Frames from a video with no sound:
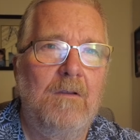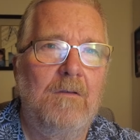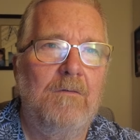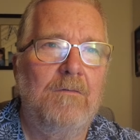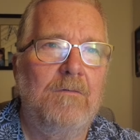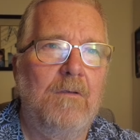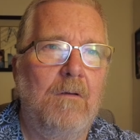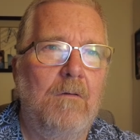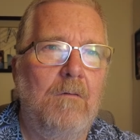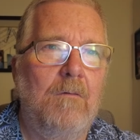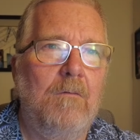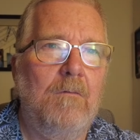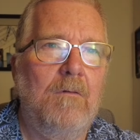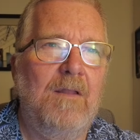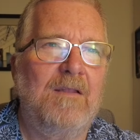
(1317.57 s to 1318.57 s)
So
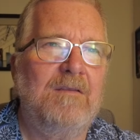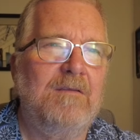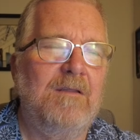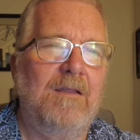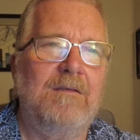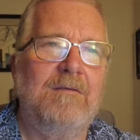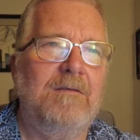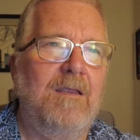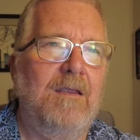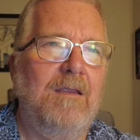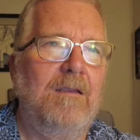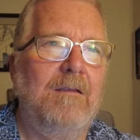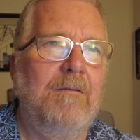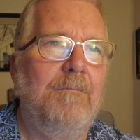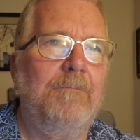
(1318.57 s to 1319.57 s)
let's
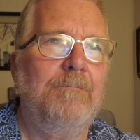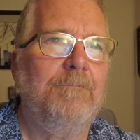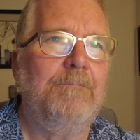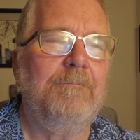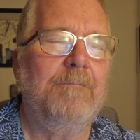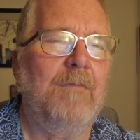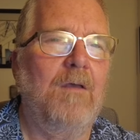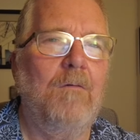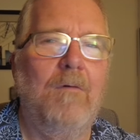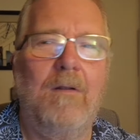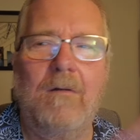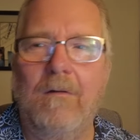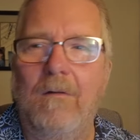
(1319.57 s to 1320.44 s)
say, oh, I don't